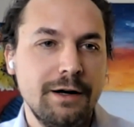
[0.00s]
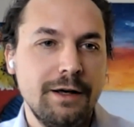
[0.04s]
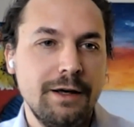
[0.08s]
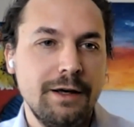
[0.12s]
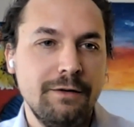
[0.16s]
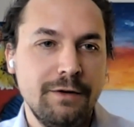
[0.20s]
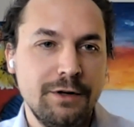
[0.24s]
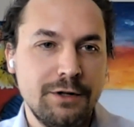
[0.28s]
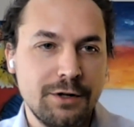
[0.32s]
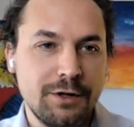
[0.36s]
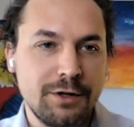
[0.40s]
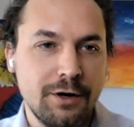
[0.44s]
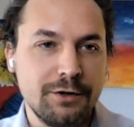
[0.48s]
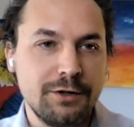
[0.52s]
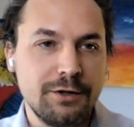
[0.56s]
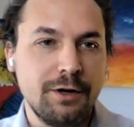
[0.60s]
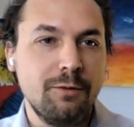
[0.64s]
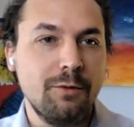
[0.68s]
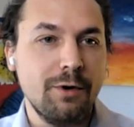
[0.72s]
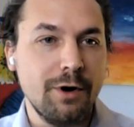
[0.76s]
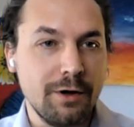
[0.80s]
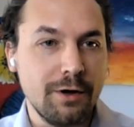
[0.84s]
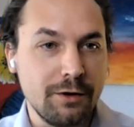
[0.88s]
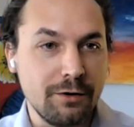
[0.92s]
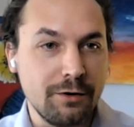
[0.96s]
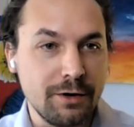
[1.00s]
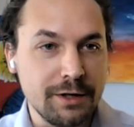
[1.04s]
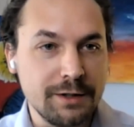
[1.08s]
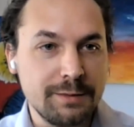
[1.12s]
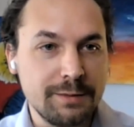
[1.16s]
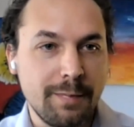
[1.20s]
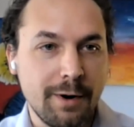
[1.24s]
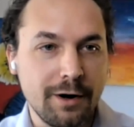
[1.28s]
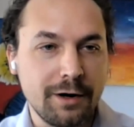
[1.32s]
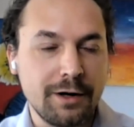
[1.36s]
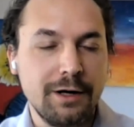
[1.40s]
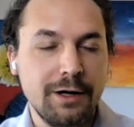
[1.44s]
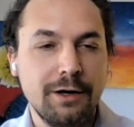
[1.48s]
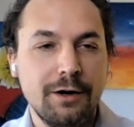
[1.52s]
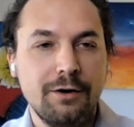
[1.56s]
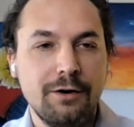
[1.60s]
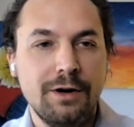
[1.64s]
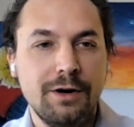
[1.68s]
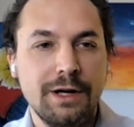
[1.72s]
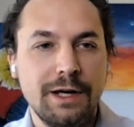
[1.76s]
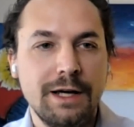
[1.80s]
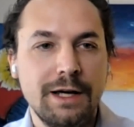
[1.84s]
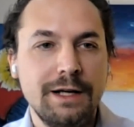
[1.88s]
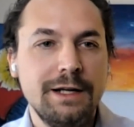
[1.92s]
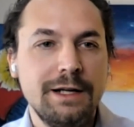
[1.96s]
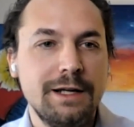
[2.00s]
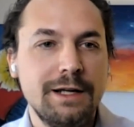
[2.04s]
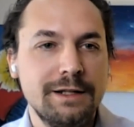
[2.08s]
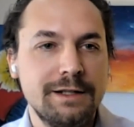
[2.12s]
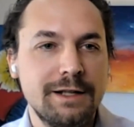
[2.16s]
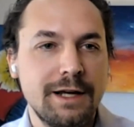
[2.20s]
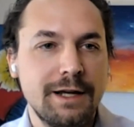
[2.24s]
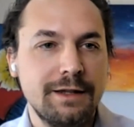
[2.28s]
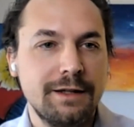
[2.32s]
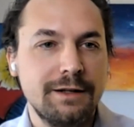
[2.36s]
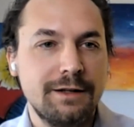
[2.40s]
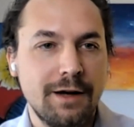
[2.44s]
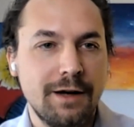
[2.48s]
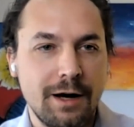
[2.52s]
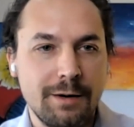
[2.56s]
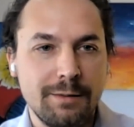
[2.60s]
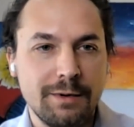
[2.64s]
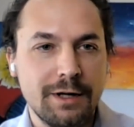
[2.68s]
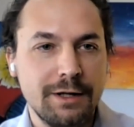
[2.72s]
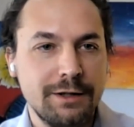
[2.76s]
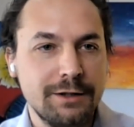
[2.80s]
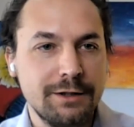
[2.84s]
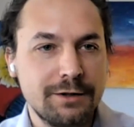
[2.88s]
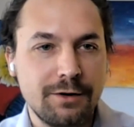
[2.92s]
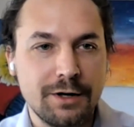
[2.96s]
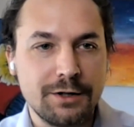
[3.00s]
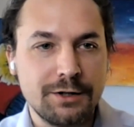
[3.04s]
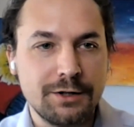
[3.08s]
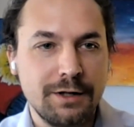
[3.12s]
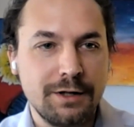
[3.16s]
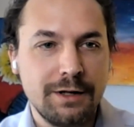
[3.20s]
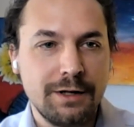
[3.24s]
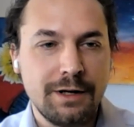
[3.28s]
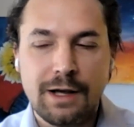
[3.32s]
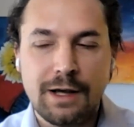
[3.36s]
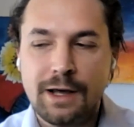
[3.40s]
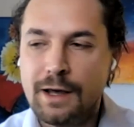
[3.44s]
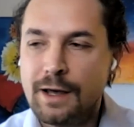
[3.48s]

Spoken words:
EV charging, where there is parking going in, is at the time of construction.